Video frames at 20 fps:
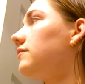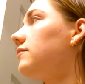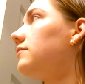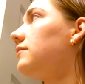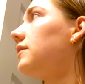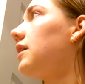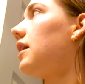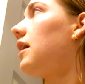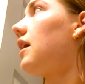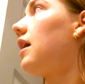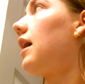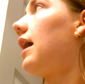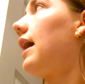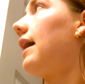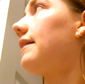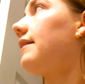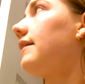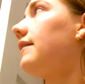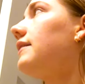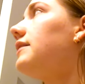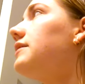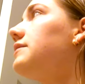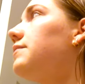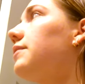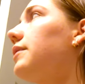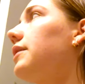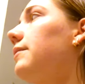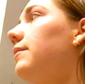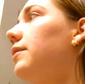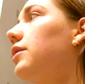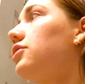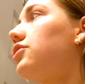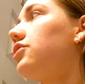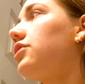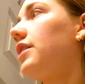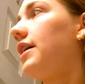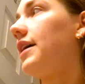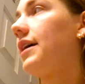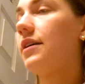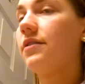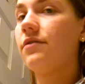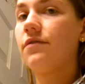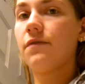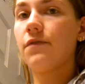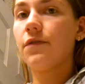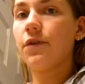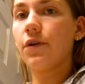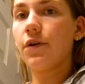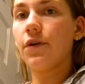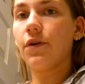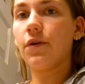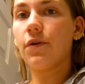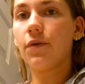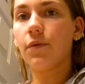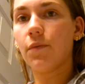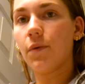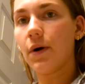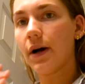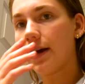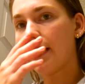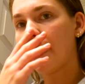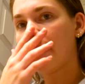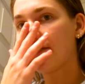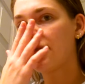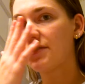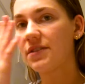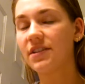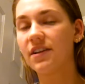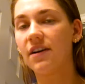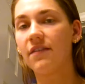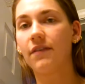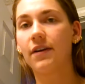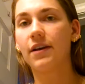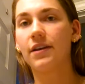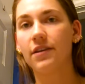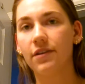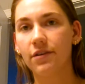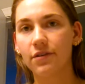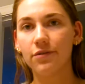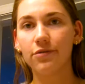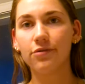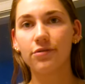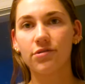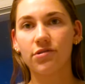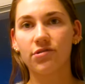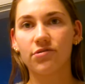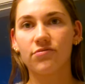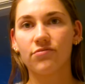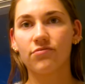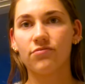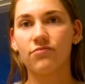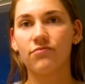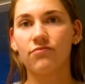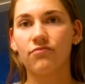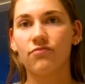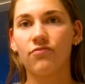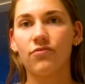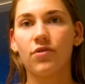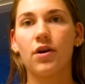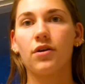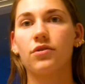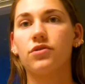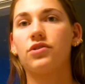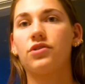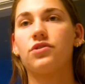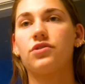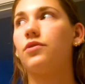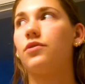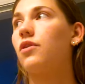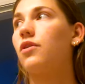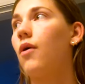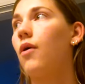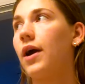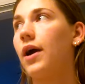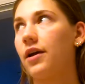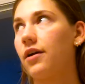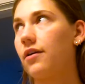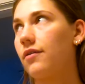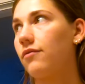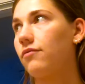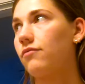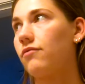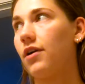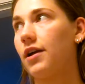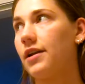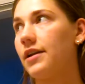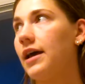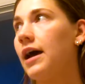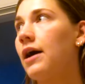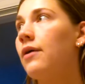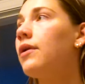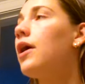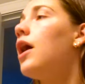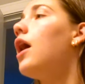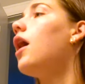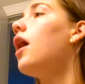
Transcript: I think that's pretty much it for what kind of stuff I use. Just do a quick rundown.